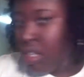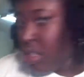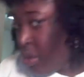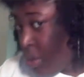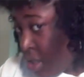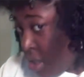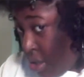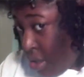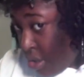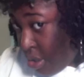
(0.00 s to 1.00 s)
So what you're
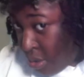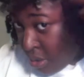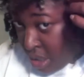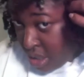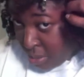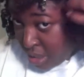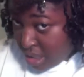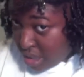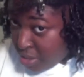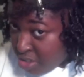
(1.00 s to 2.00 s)
going to do is, I'm going to
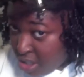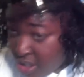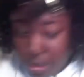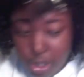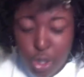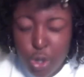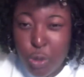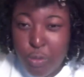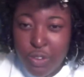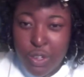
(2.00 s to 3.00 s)
demonstrate it on the comb
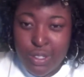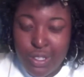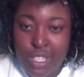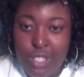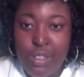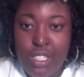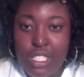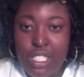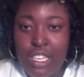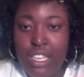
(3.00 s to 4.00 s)
first so that you can
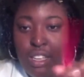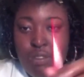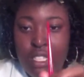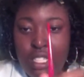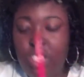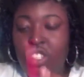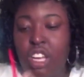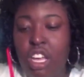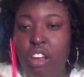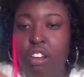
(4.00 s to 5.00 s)
see it. If this is your
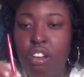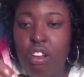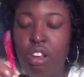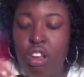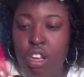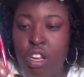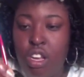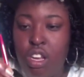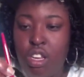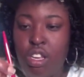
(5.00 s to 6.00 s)
hair,
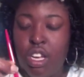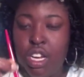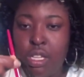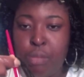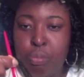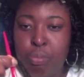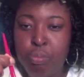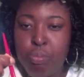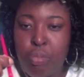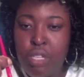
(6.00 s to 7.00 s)
you're going to
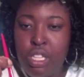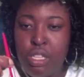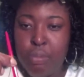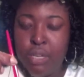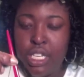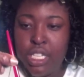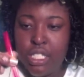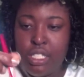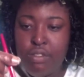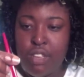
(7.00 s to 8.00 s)
put the
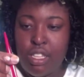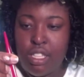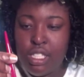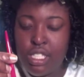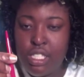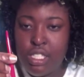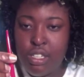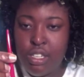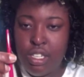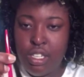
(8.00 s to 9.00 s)
piece around the center